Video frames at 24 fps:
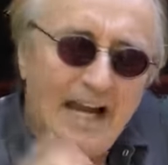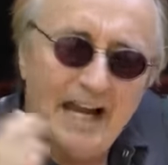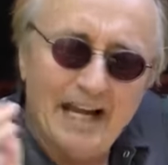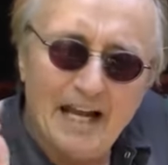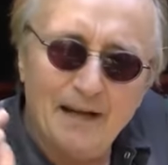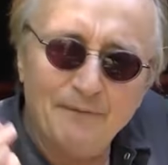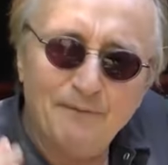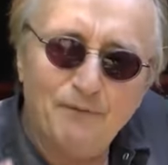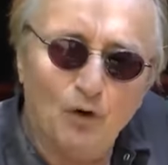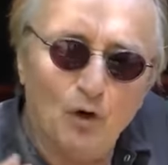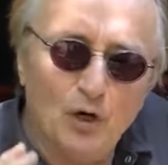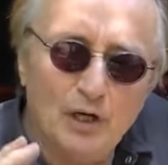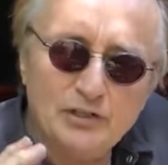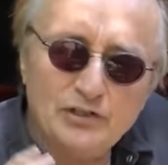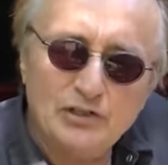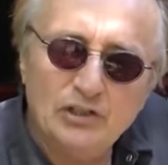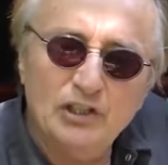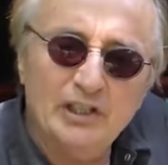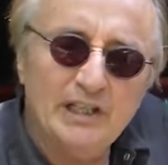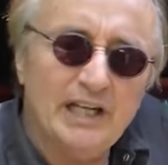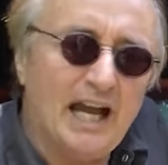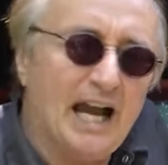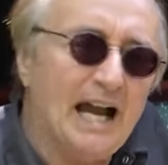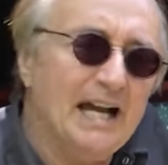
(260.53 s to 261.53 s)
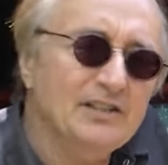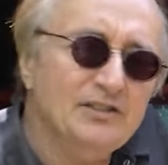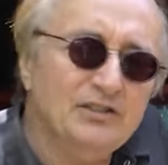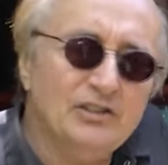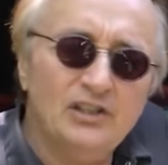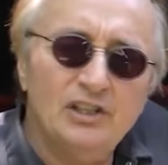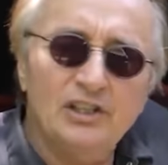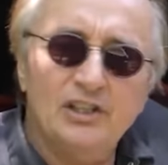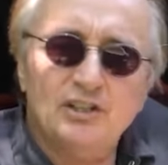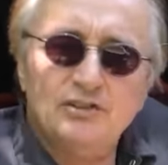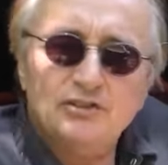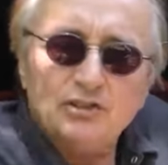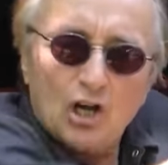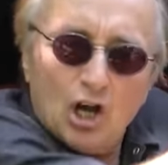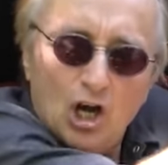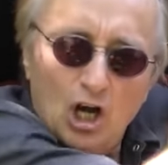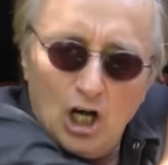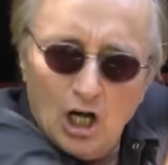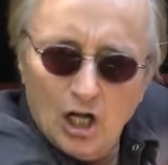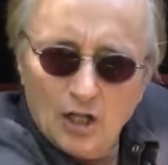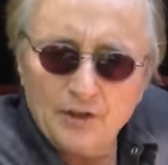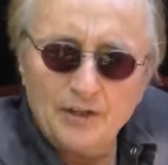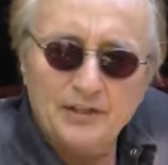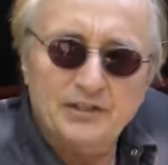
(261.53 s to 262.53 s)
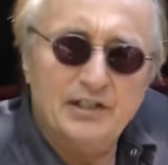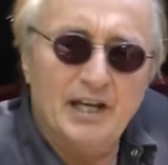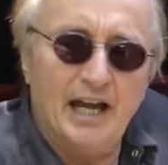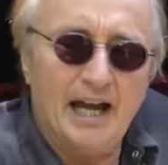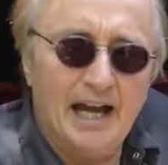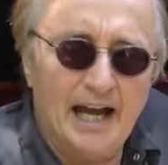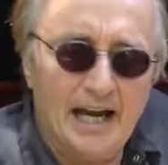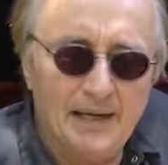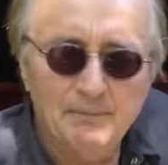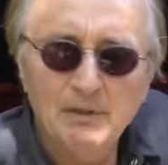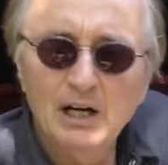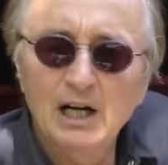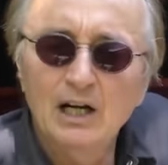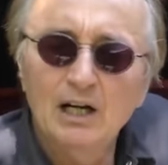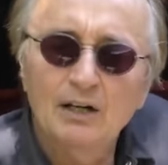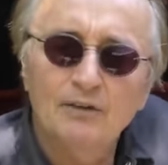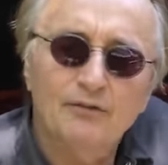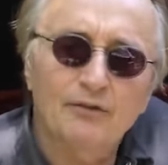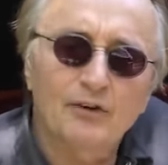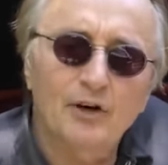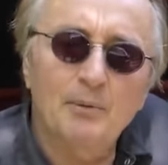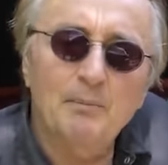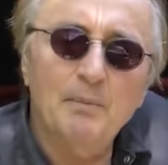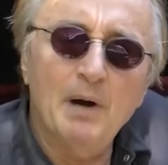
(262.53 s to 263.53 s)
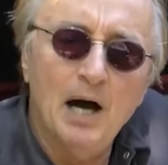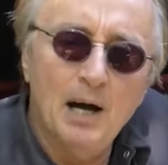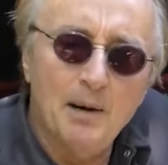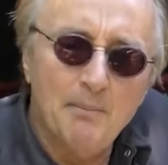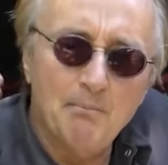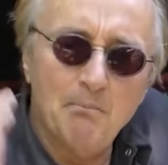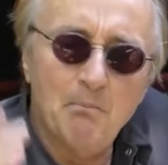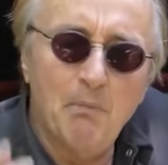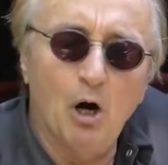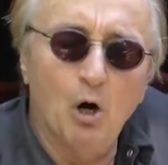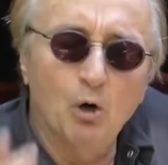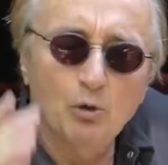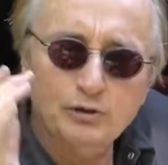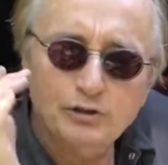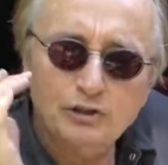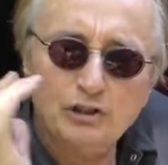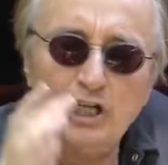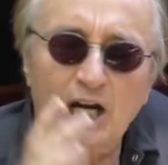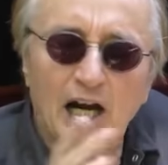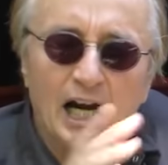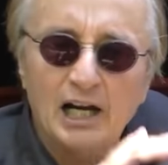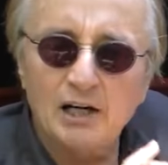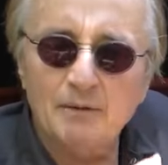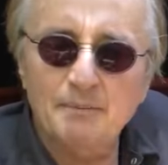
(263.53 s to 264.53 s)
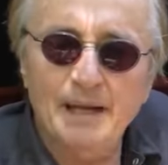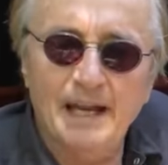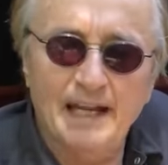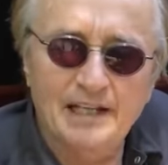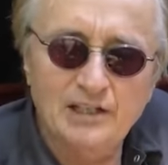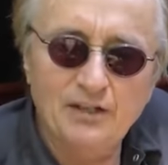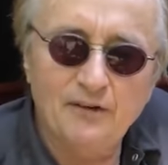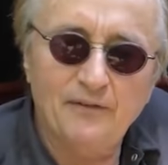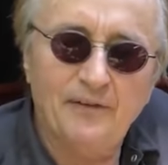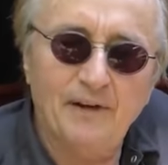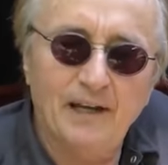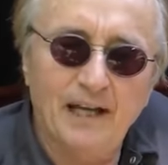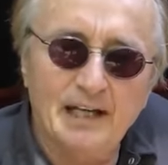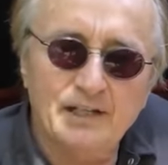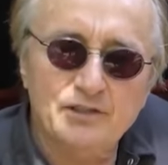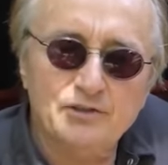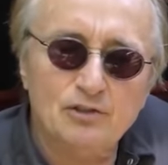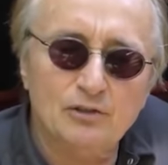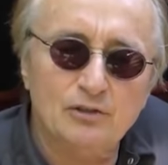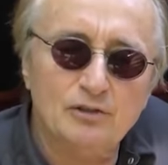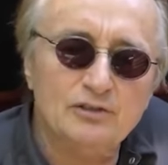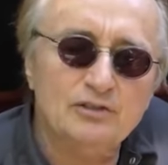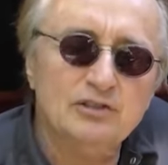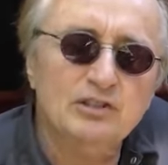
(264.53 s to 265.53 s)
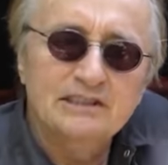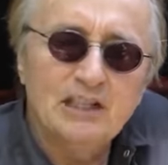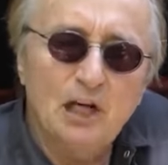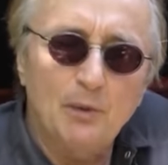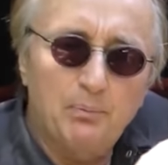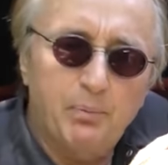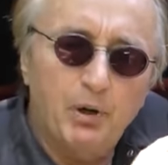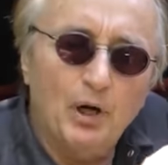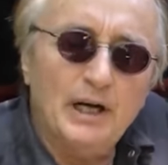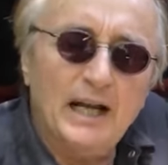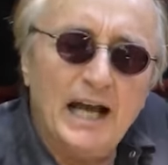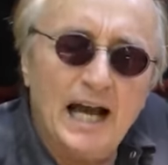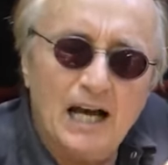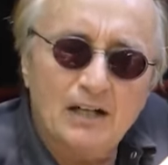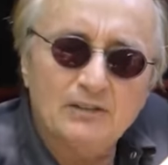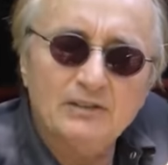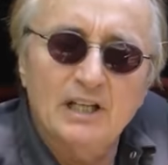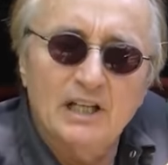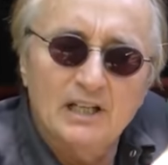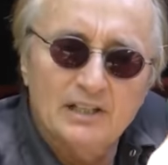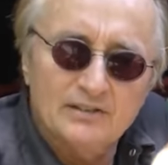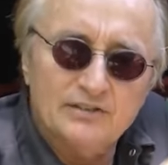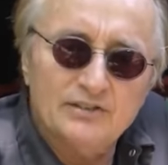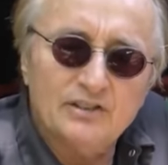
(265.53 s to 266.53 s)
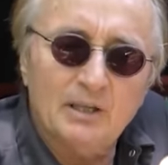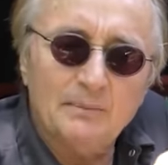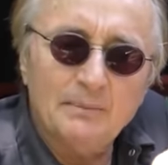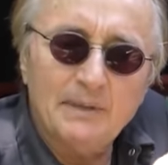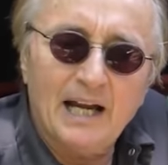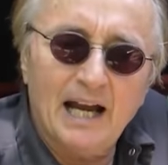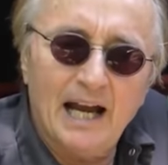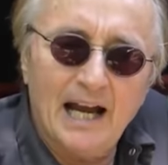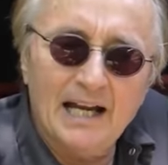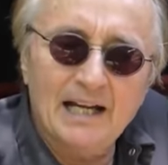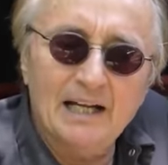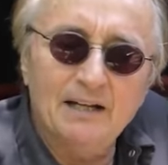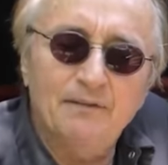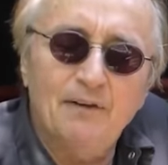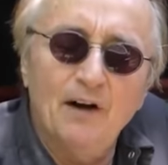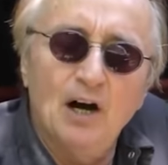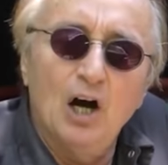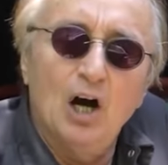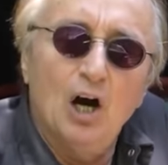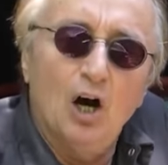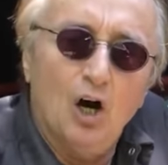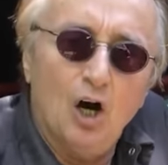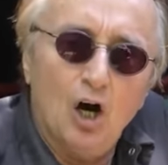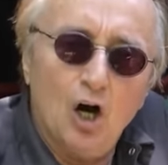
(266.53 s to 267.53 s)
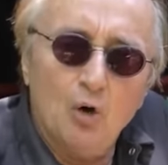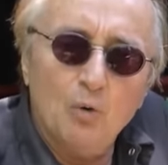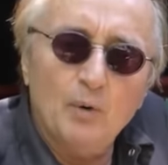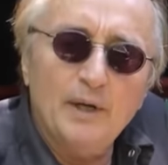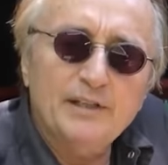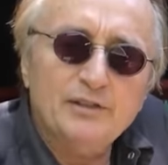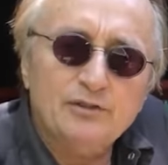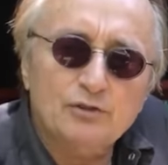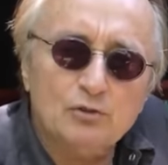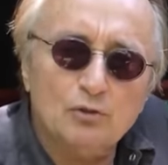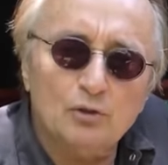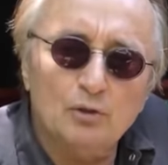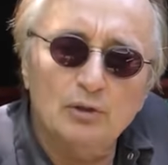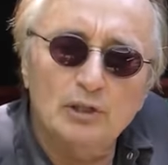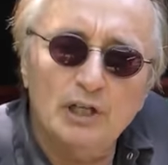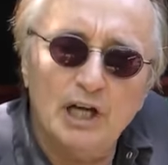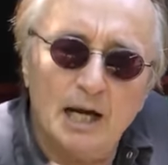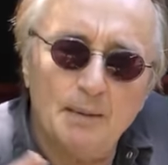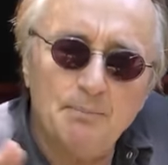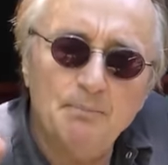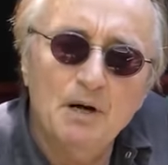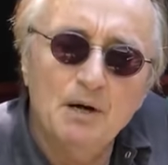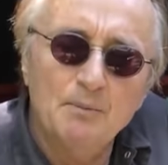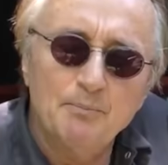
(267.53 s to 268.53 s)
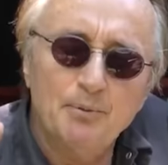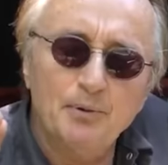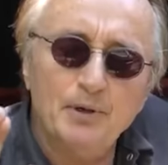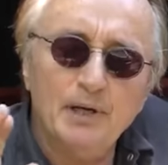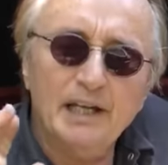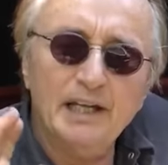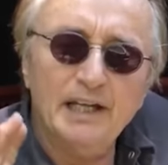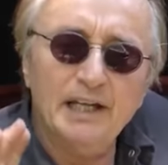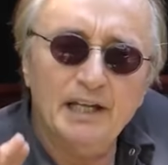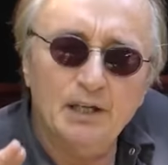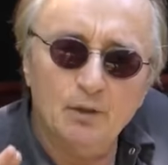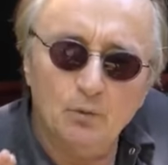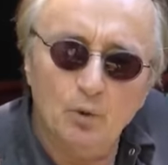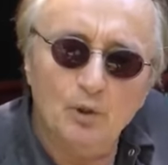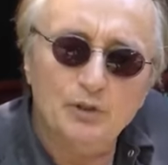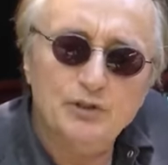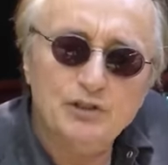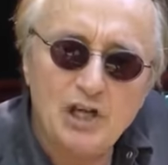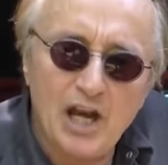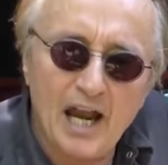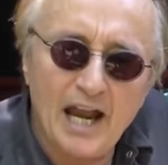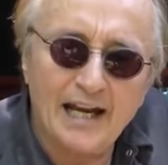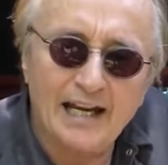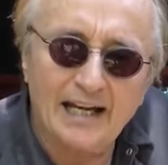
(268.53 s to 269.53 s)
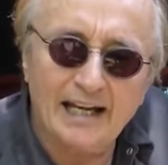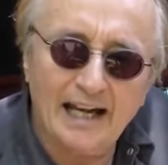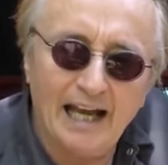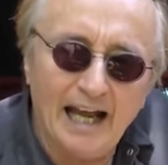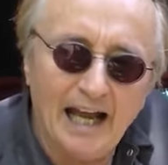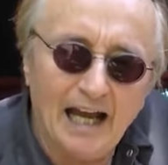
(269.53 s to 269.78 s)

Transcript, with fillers: And unfortunately, I see this all the time from most car manufacturers. They'll put out some kind of, oh, we screwed up, bring it in and we'll check it